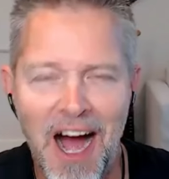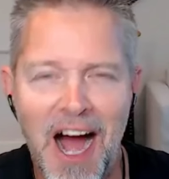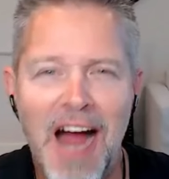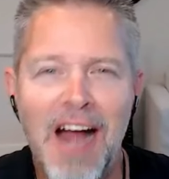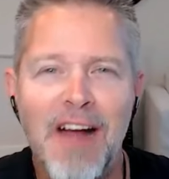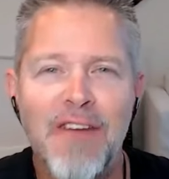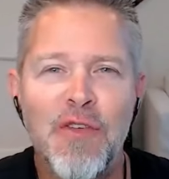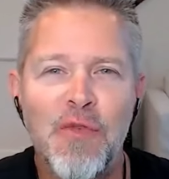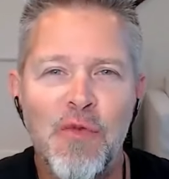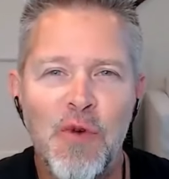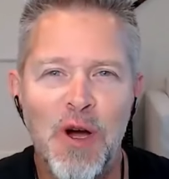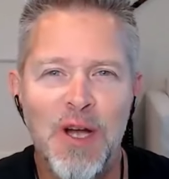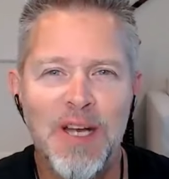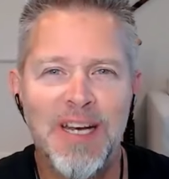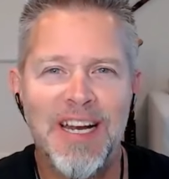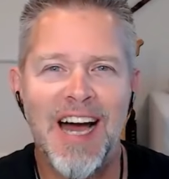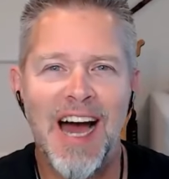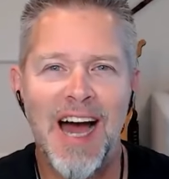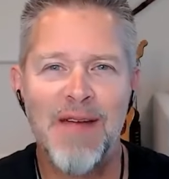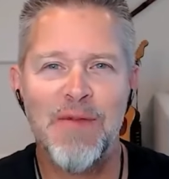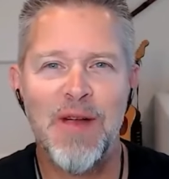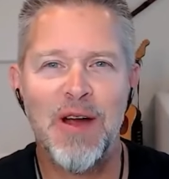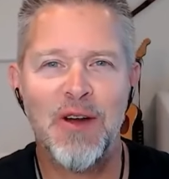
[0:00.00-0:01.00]
Hi, everyone.
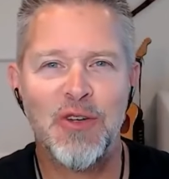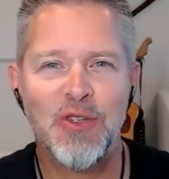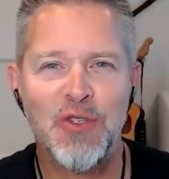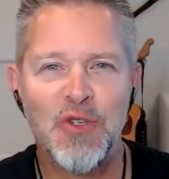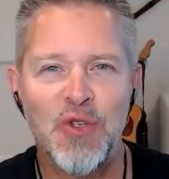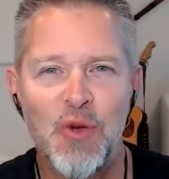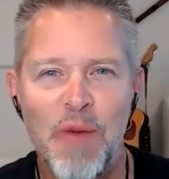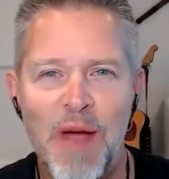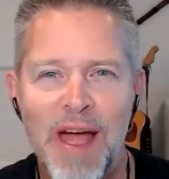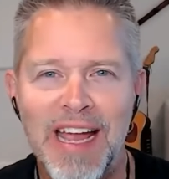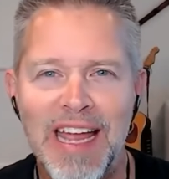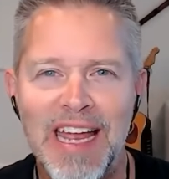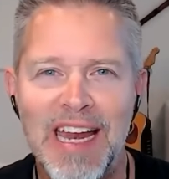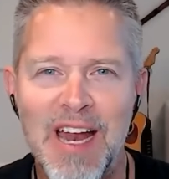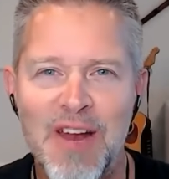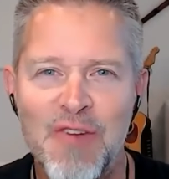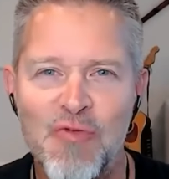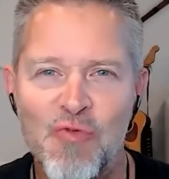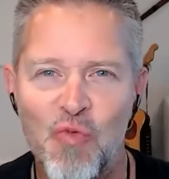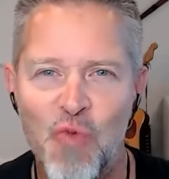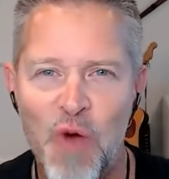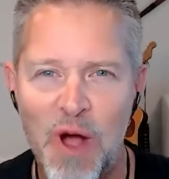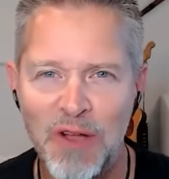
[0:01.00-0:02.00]
I'm Eric Solbakken,
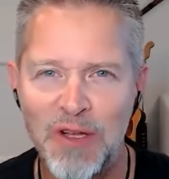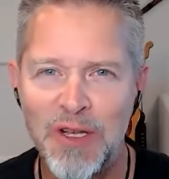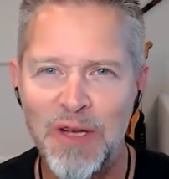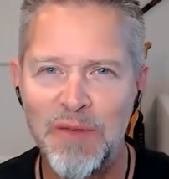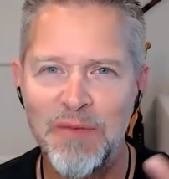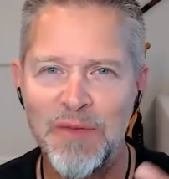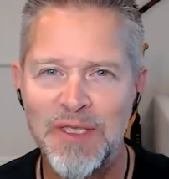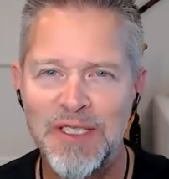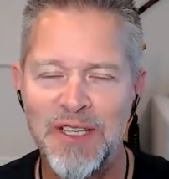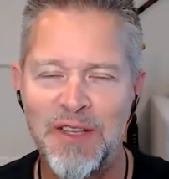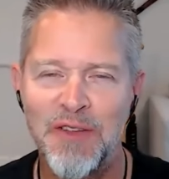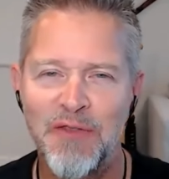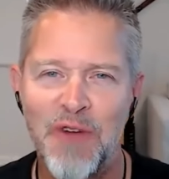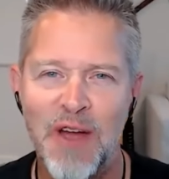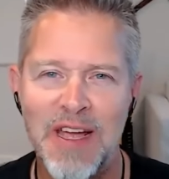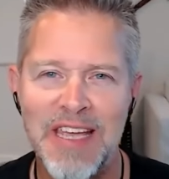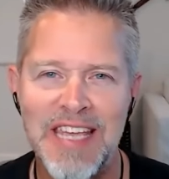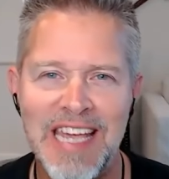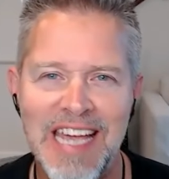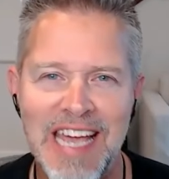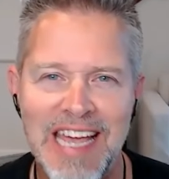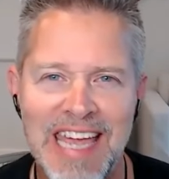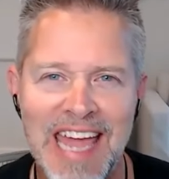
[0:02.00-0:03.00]
and welcome to the
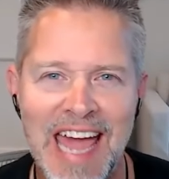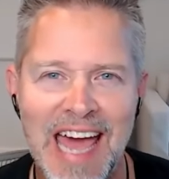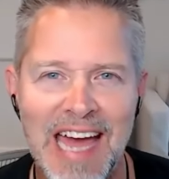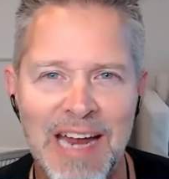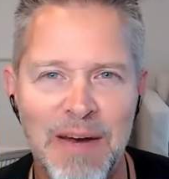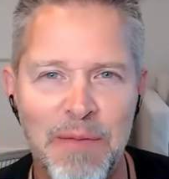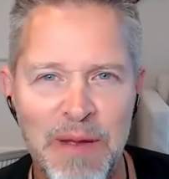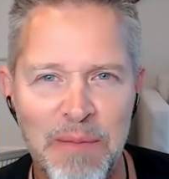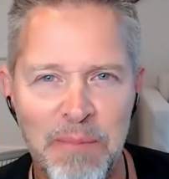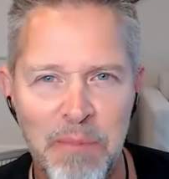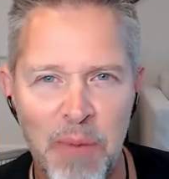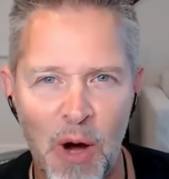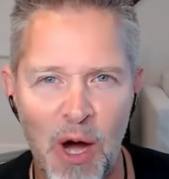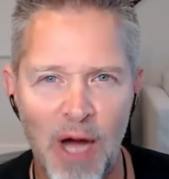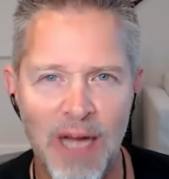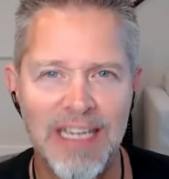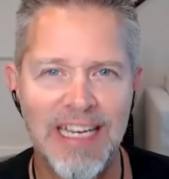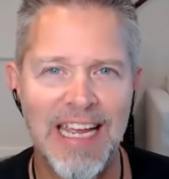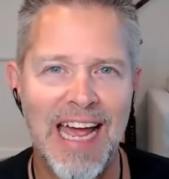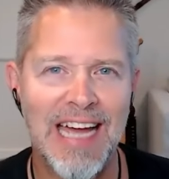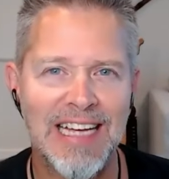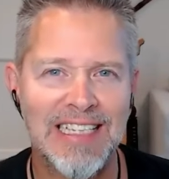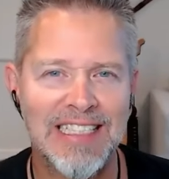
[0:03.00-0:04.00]
Viking Academy
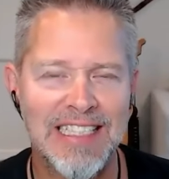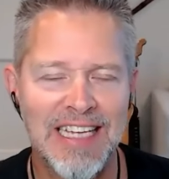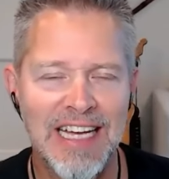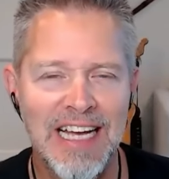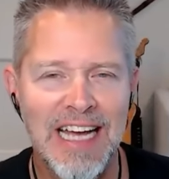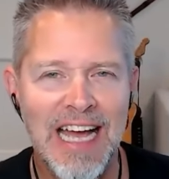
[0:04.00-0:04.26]
podcast.